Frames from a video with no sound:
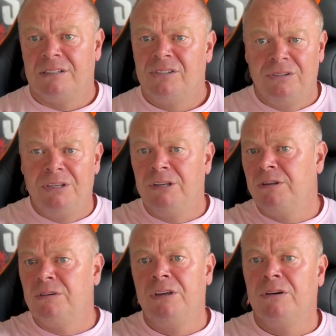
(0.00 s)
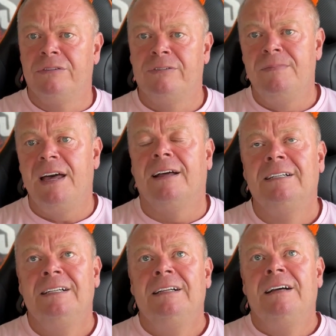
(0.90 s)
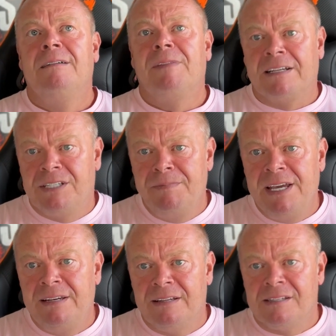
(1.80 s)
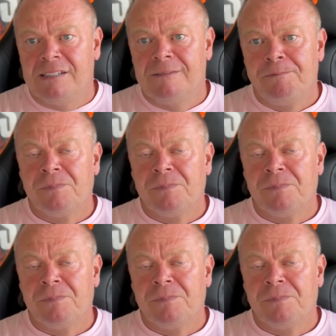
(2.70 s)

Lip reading: So you go from there. That's your maintenance.